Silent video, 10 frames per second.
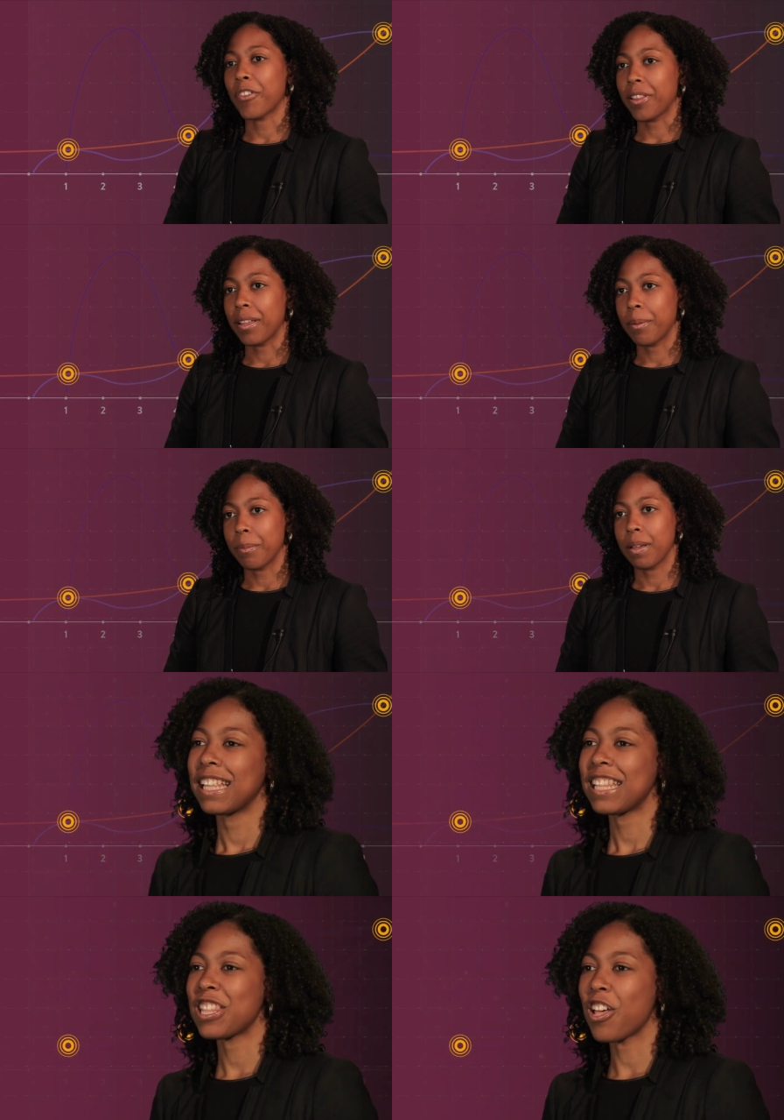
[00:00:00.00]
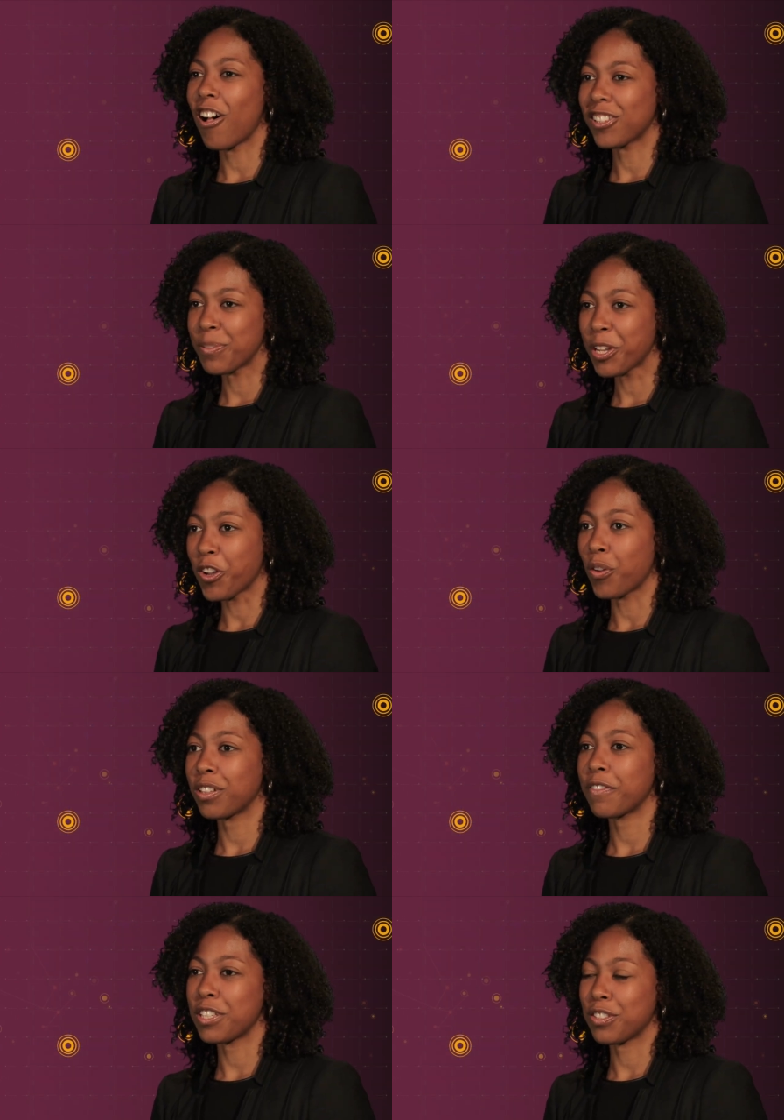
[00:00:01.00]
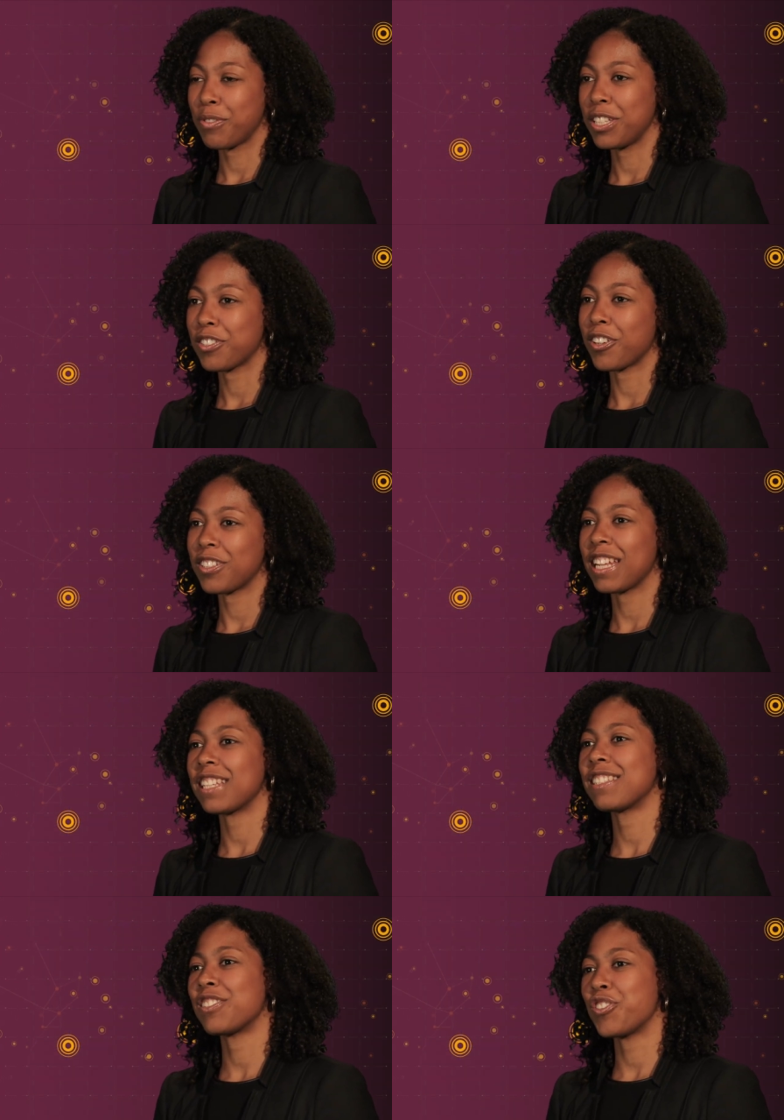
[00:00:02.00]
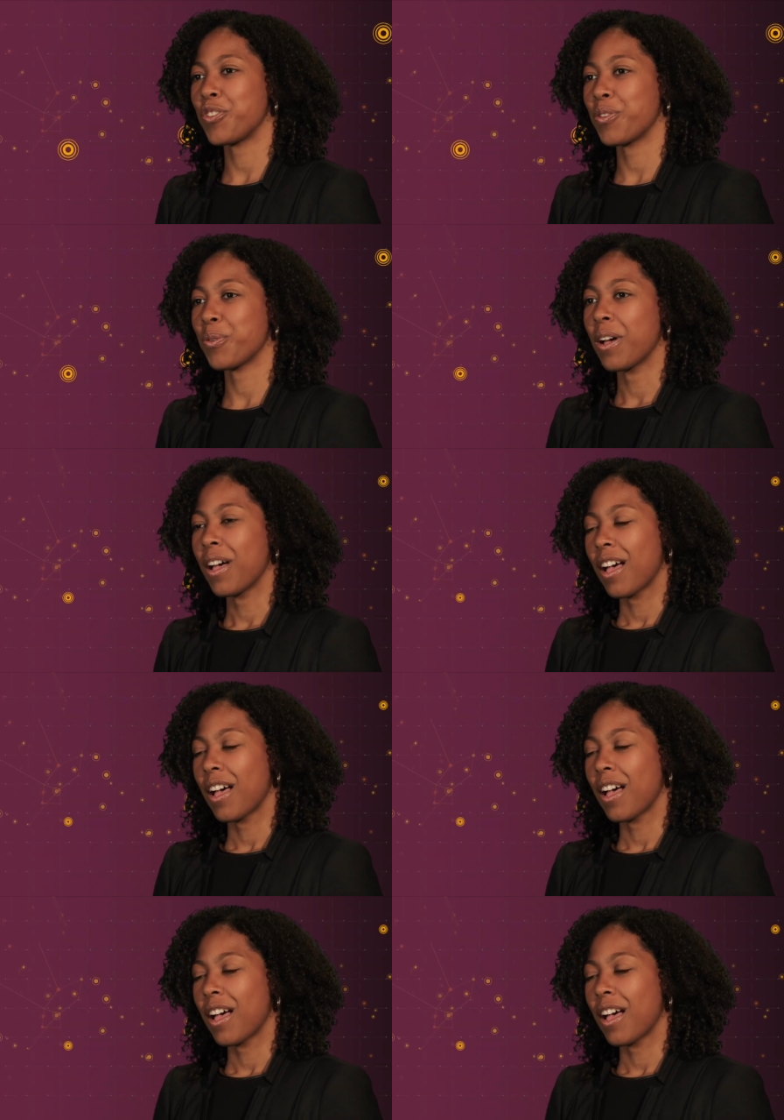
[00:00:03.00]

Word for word: for them. The ultimate goal of this research is to